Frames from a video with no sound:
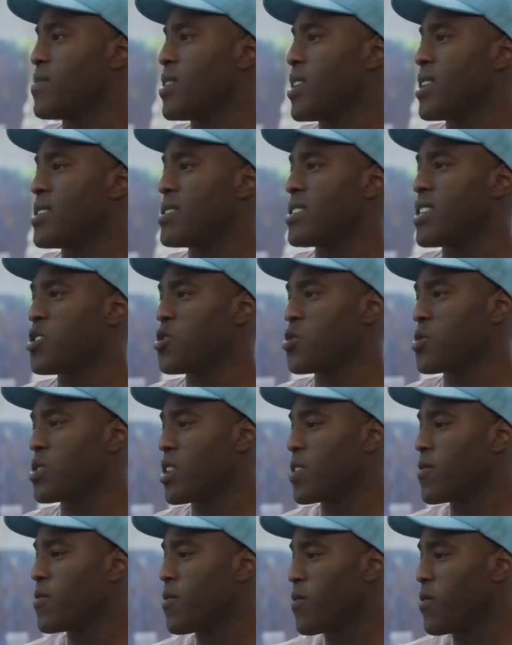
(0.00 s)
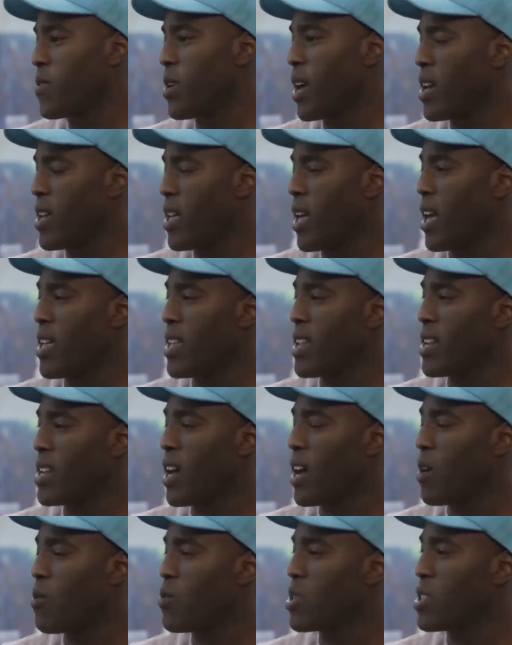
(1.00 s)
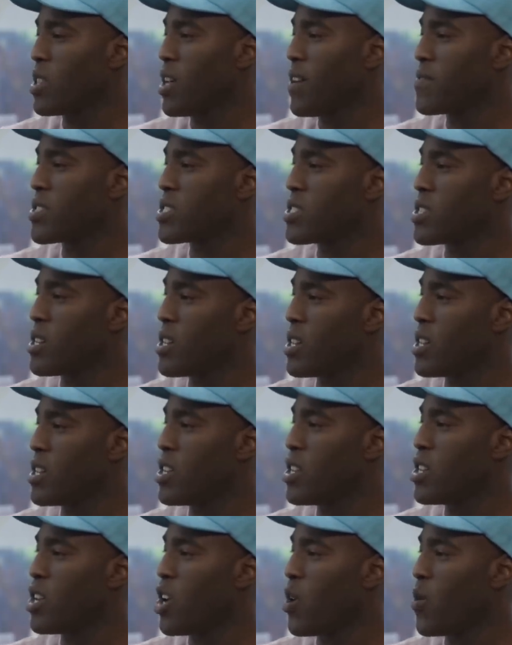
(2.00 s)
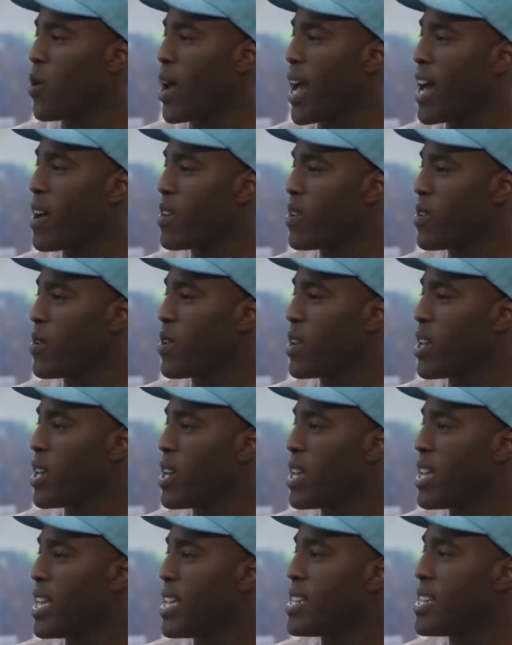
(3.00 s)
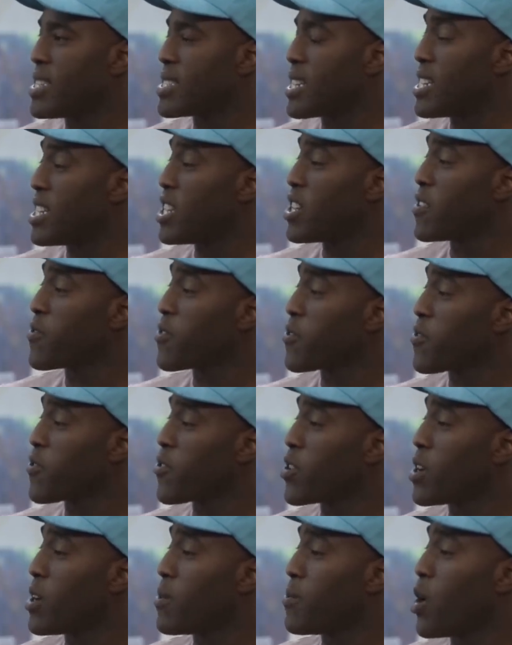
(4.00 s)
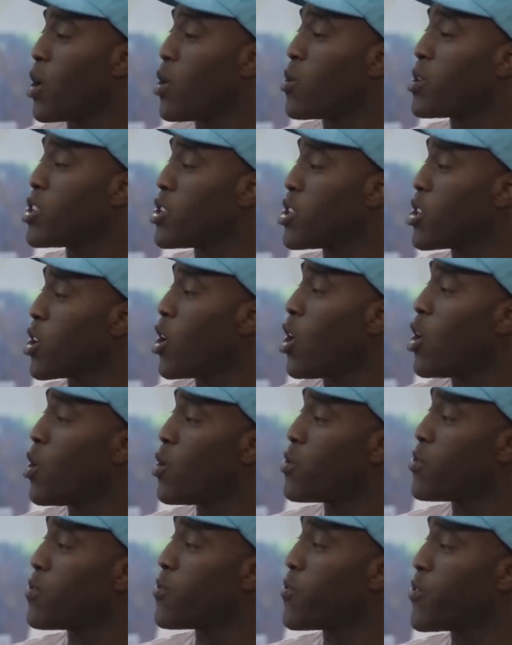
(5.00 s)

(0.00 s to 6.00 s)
it's interesting, and I would love to know how does it differ from owning your own